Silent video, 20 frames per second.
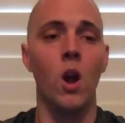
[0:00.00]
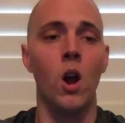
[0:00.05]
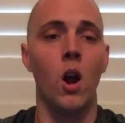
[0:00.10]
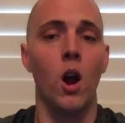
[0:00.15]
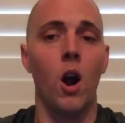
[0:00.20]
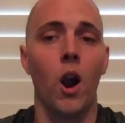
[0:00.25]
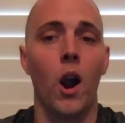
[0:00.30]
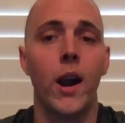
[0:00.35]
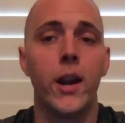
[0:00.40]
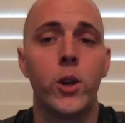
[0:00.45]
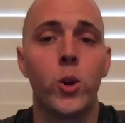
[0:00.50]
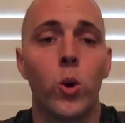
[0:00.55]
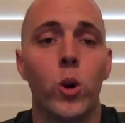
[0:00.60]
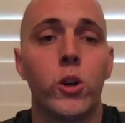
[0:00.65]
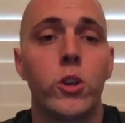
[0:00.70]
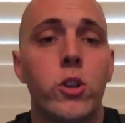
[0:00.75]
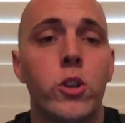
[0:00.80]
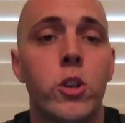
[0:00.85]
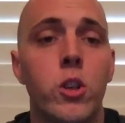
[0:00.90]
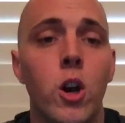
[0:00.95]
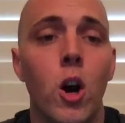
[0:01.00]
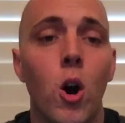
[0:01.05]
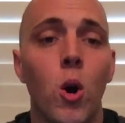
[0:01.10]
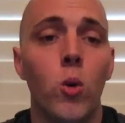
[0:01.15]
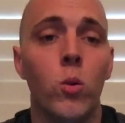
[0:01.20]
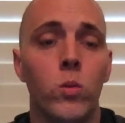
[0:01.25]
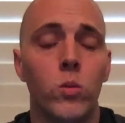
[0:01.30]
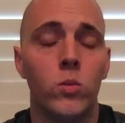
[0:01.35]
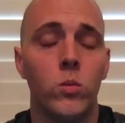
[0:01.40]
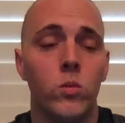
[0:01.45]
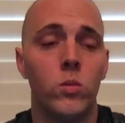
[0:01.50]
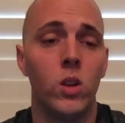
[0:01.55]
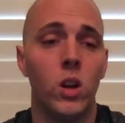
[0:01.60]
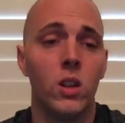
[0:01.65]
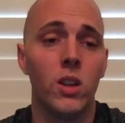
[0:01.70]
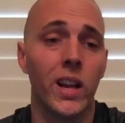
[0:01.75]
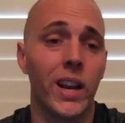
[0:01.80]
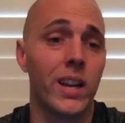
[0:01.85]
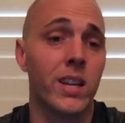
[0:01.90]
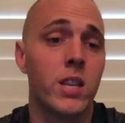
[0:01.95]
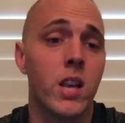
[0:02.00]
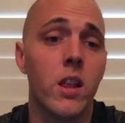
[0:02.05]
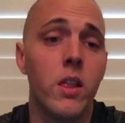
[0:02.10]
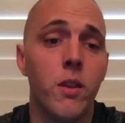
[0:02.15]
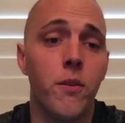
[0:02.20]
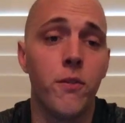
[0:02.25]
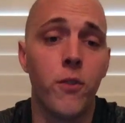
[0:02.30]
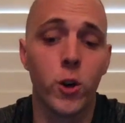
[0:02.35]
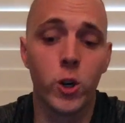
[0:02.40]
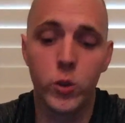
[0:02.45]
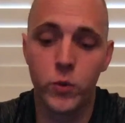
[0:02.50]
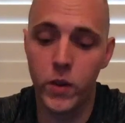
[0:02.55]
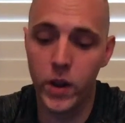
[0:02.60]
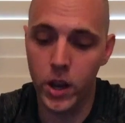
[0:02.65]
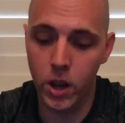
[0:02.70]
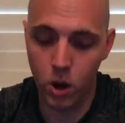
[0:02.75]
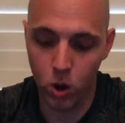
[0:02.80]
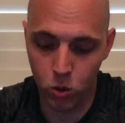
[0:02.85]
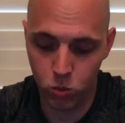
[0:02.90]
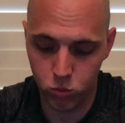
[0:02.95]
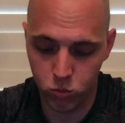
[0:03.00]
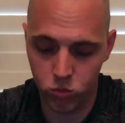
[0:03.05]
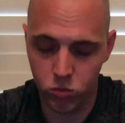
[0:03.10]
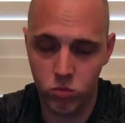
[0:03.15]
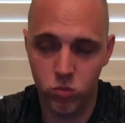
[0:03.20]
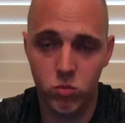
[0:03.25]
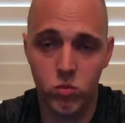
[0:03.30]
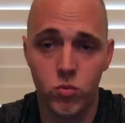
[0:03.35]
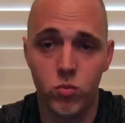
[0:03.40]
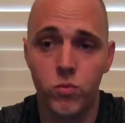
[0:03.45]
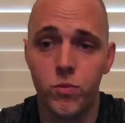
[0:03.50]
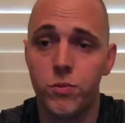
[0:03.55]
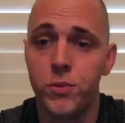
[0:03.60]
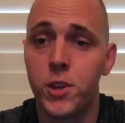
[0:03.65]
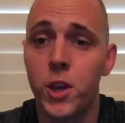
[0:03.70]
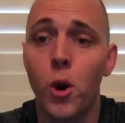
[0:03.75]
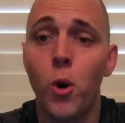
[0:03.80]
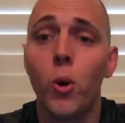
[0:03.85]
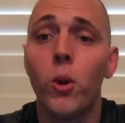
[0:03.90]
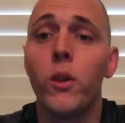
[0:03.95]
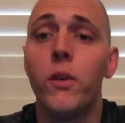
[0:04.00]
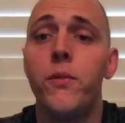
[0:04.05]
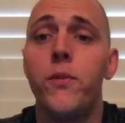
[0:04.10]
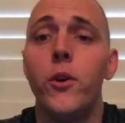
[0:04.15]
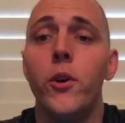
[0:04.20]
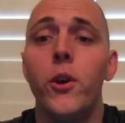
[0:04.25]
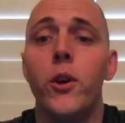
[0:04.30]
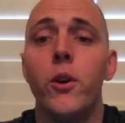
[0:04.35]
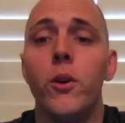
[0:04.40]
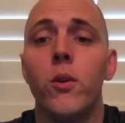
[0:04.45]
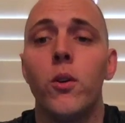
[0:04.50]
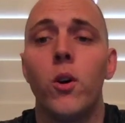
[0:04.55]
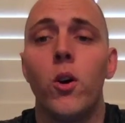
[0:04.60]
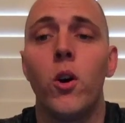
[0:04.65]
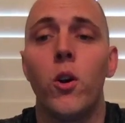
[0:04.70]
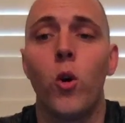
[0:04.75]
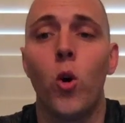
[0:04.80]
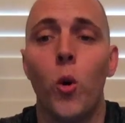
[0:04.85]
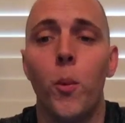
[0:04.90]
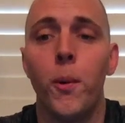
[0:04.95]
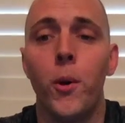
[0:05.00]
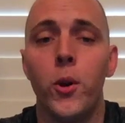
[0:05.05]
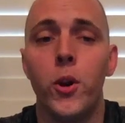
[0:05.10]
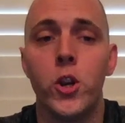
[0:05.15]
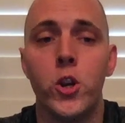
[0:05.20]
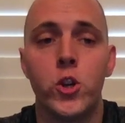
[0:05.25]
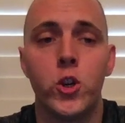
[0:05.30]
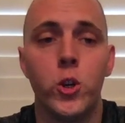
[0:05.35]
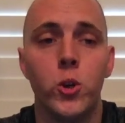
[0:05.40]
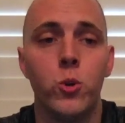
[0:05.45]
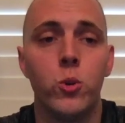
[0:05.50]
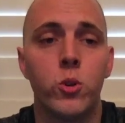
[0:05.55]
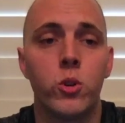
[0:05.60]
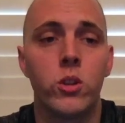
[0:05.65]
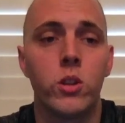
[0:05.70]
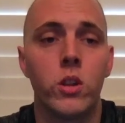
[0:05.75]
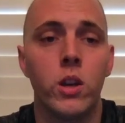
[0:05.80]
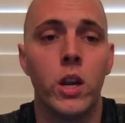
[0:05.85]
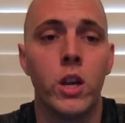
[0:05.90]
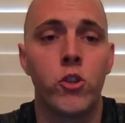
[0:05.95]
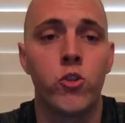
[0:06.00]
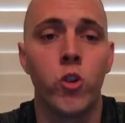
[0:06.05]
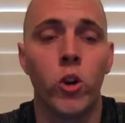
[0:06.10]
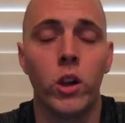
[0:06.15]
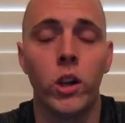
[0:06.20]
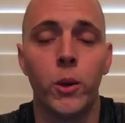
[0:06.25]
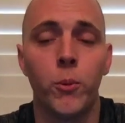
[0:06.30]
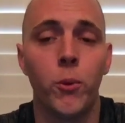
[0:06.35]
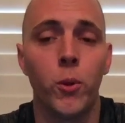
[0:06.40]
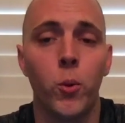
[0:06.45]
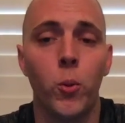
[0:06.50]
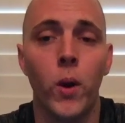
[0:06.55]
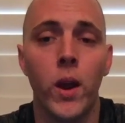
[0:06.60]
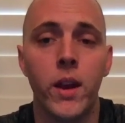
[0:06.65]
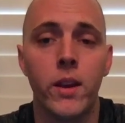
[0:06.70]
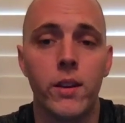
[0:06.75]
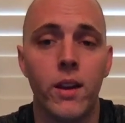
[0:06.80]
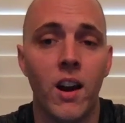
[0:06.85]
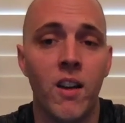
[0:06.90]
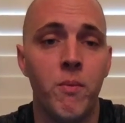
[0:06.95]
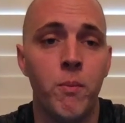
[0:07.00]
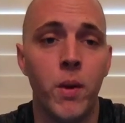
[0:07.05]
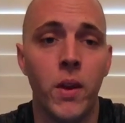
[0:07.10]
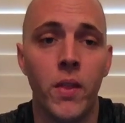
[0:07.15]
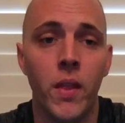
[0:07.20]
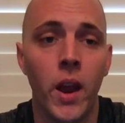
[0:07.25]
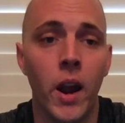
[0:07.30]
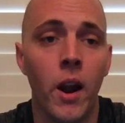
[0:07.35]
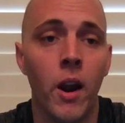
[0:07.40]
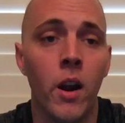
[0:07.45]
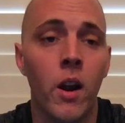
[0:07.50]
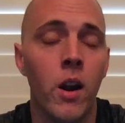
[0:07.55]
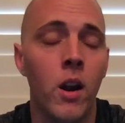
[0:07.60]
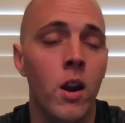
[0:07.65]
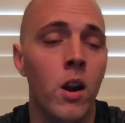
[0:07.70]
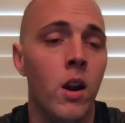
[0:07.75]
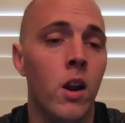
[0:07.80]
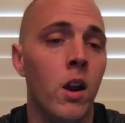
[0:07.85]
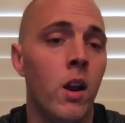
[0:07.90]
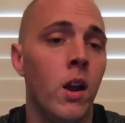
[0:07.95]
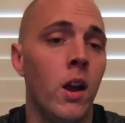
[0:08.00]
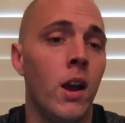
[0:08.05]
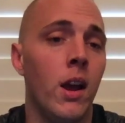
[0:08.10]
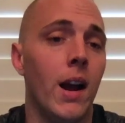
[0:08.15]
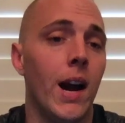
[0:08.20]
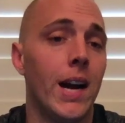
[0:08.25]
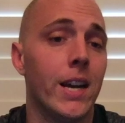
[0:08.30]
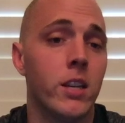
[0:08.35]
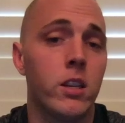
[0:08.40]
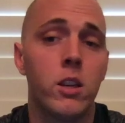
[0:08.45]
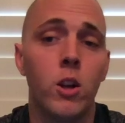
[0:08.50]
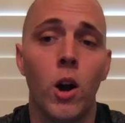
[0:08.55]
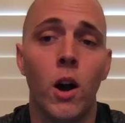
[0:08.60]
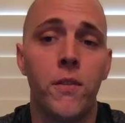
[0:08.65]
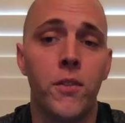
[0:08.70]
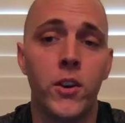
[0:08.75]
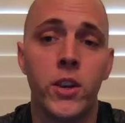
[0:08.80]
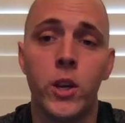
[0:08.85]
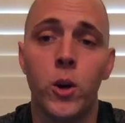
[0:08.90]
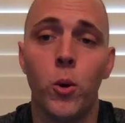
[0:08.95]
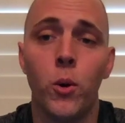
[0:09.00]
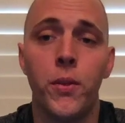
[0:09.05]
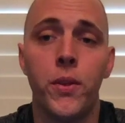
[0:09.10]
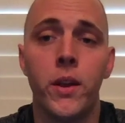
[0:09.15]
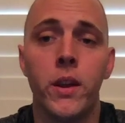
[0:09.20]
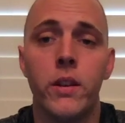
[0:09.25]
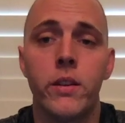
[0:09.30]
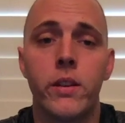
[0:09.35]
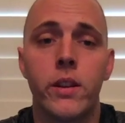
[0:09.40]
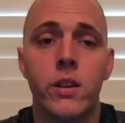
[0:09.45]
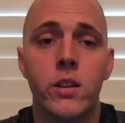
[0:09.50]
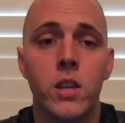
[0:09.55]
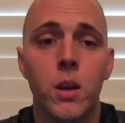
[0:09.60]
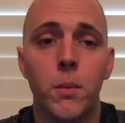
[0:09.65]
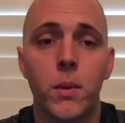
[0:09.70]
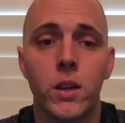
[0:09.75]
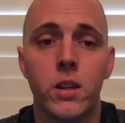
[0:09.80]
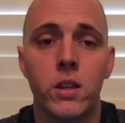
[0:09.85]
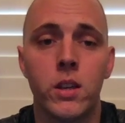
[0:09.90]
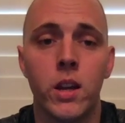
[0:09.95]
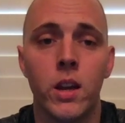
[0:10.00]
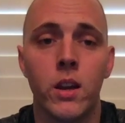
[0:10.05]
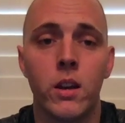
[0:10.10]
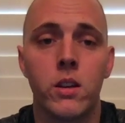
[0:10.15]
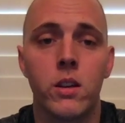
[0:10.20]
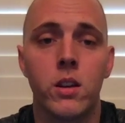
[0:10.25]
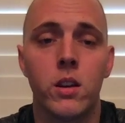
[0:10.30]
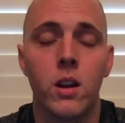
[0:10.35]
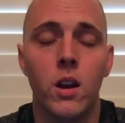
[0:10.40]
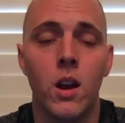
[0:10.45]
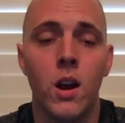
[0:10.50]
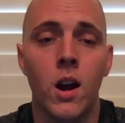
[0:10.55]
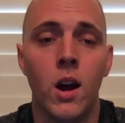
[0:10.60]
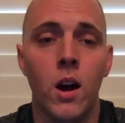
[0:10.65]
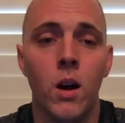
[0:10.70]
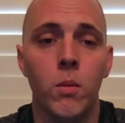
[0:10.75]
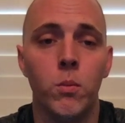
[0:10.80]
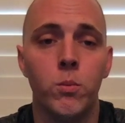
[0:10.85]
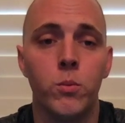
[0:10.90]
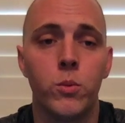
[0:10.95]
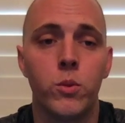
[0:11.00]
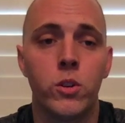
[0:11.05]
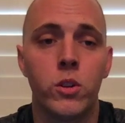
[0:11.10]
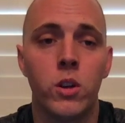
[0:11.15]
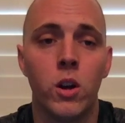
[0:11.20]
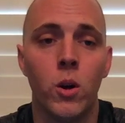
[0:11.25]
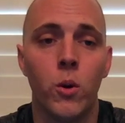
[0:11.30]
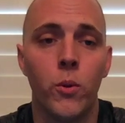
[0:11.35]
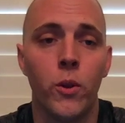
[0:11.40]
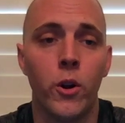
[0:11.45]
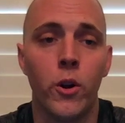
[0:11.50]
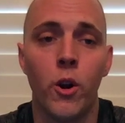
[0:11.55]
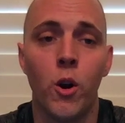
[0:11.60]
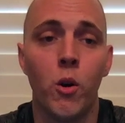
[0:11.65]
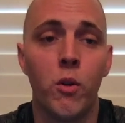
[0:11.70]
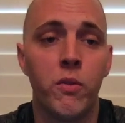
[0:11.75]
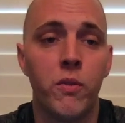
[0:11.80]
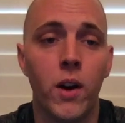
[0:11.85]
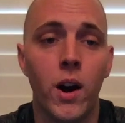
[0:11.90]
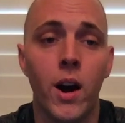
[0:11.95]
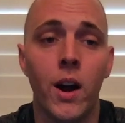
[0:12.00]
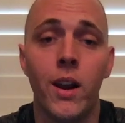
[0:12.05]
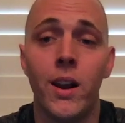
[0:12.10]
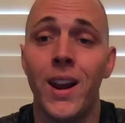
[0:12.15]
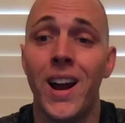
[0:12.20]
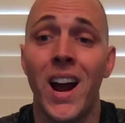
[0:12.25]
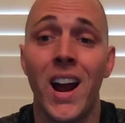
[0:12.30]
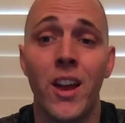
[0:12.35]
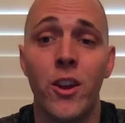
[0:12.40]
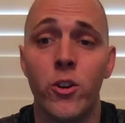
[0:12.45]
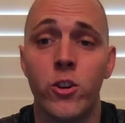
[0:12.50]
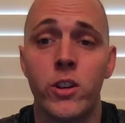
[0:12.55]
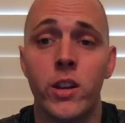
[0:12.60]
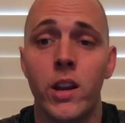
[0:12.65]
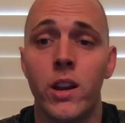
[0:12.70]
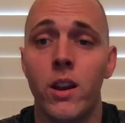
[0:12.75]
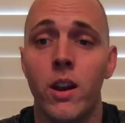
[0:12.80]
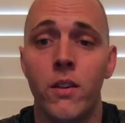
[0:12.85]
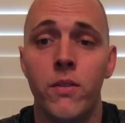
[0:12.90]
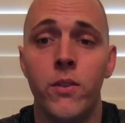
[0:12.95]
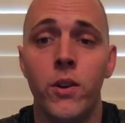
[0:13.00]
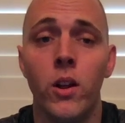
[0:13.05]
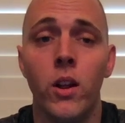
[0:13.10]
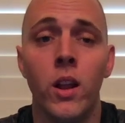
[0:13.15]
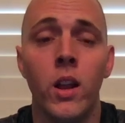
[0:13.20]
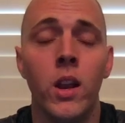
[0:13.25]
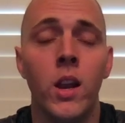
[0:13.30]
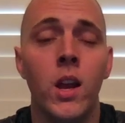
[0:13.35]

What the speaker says: All right, Doris. So like I said in the first video, totally feel you on hormone issues and struggling with weight. I've been there. I still have to deal with it to some extent. So they're no fun. I understand and I feel it.